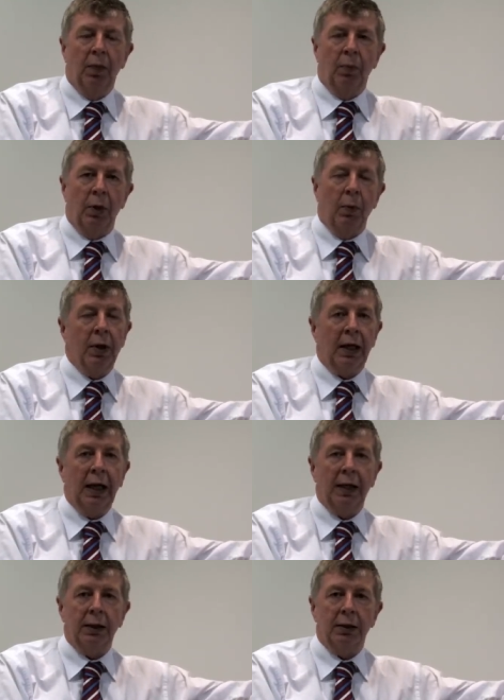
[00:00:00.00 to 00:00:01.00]
But we don't want to
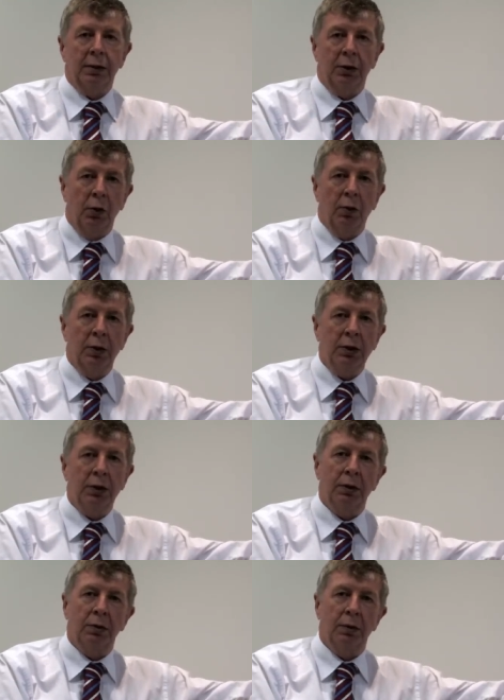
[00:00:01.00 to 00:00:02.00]
cut
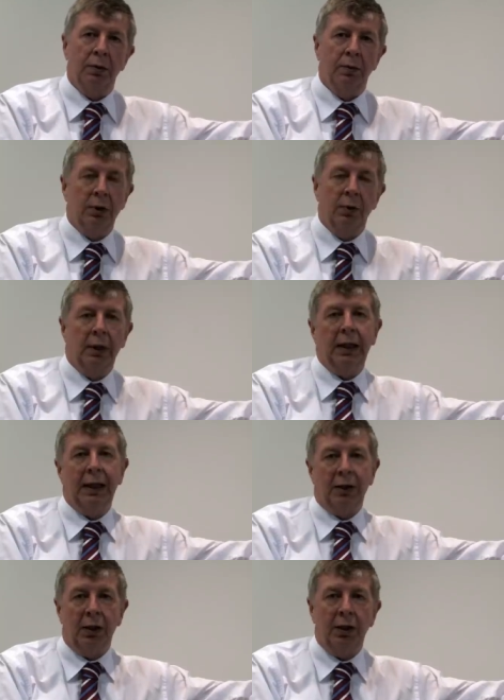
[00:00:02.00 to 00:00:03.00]
corners, we do want to
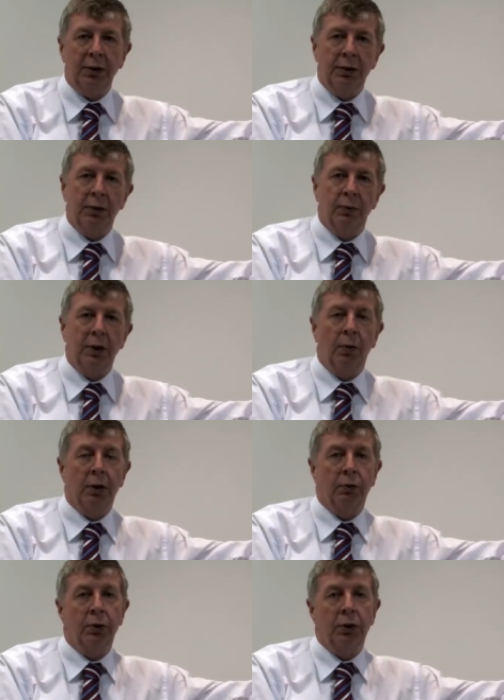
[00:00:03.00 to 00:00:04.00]
cut costs, we don't
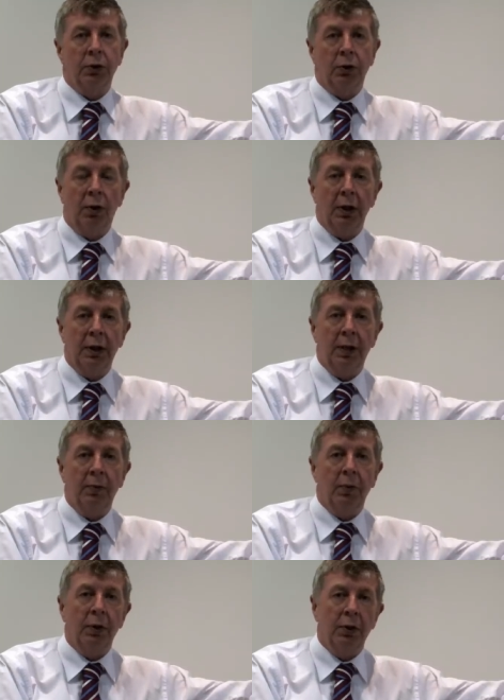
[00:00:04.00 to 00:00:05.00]
want to reduce quality,
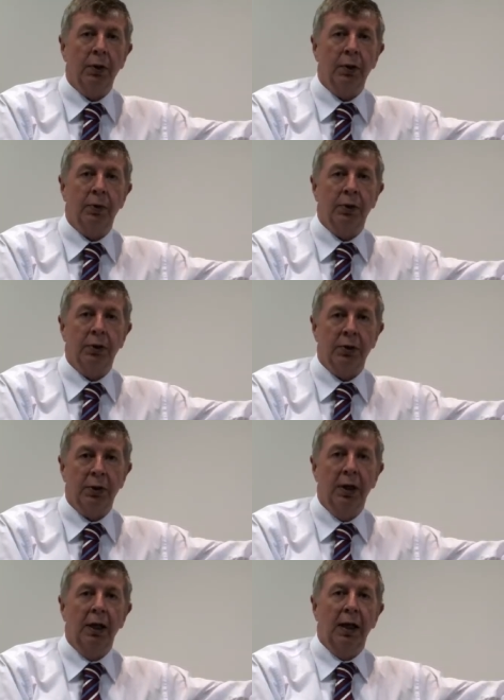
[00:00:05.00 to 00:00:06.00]
but we do want to
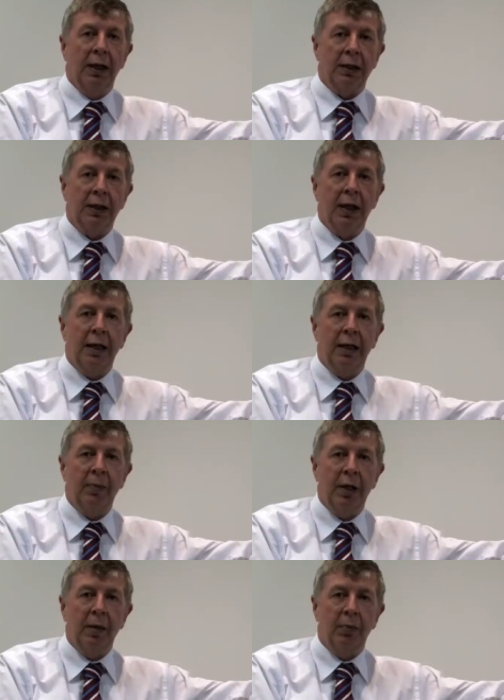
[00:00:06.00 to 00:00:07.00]
produce outstandingly
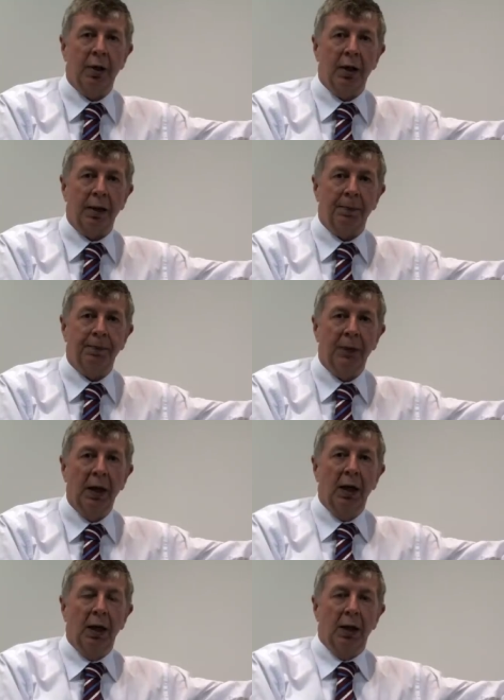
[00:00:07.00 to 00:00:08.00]
better product.
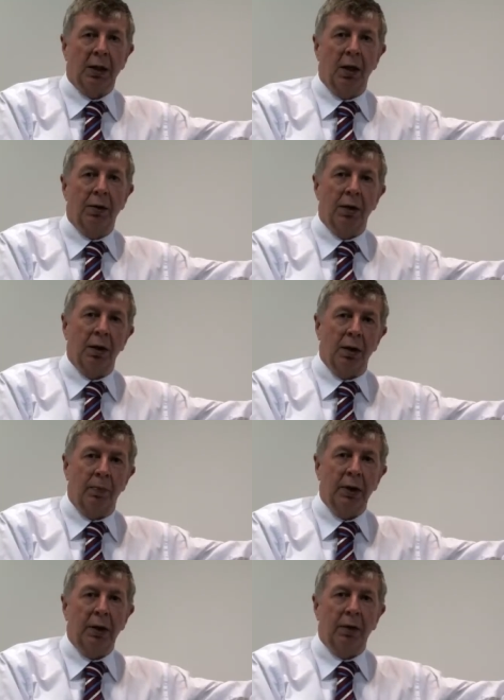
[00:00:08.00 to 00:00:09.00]
So the
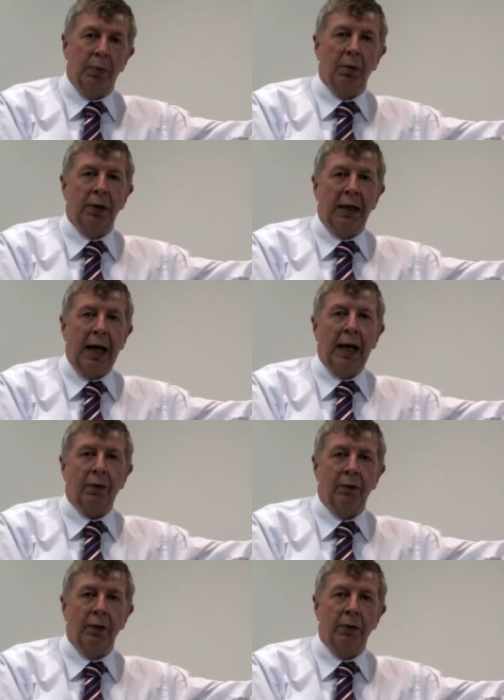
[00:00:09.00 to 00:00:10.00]
big Building Act
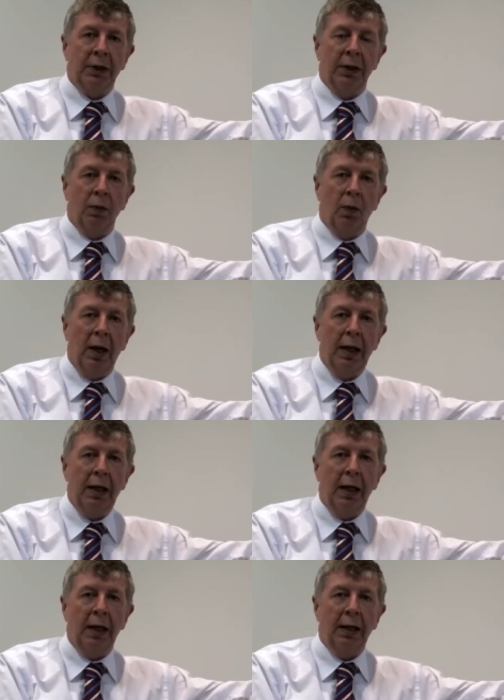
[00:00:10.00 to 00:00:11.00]
review is
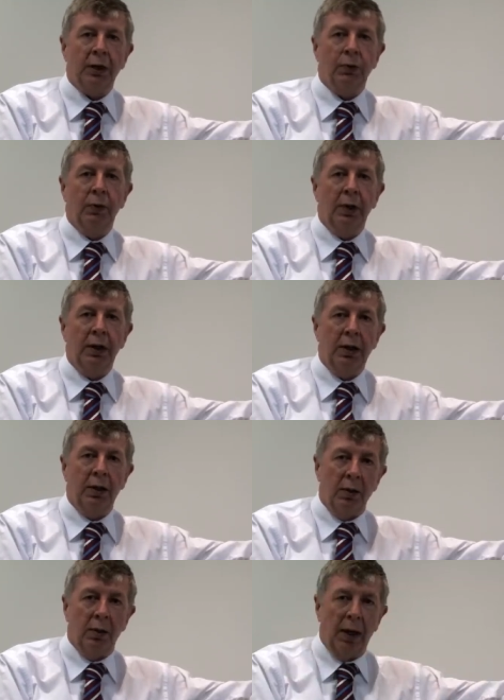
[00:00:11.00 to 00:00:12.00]
underway, and that's where we need
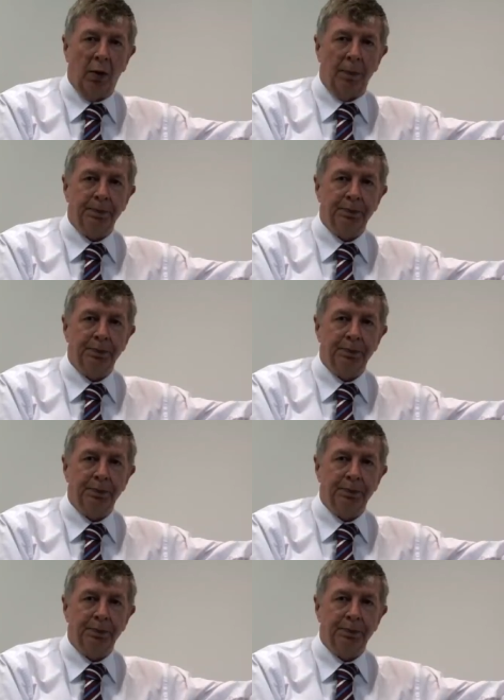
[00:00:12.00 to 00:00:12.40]
your help.